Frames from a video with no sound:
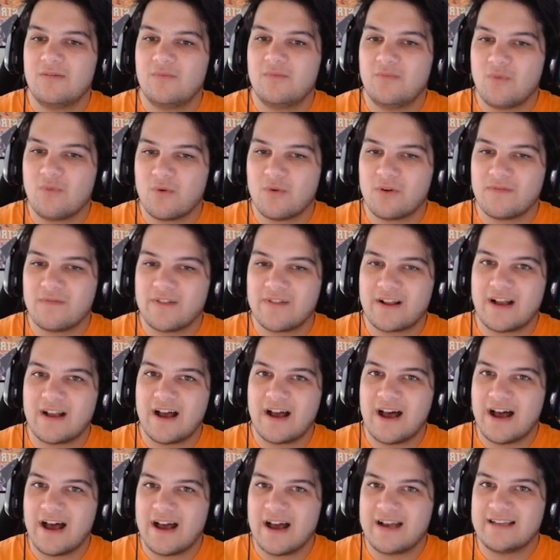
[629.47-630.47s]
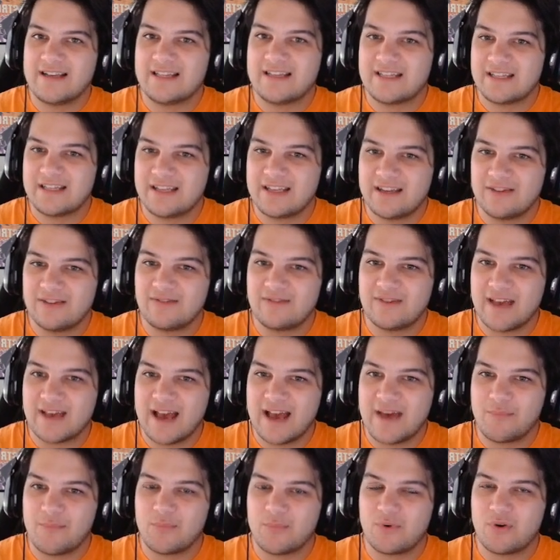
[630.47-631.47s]
more of like a high skill
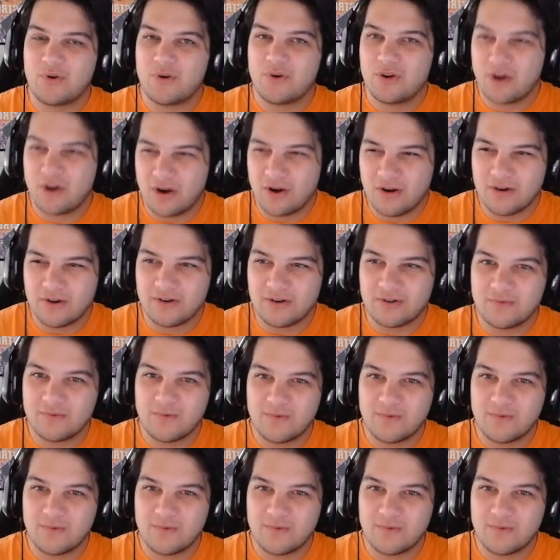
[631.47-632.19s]
gap card,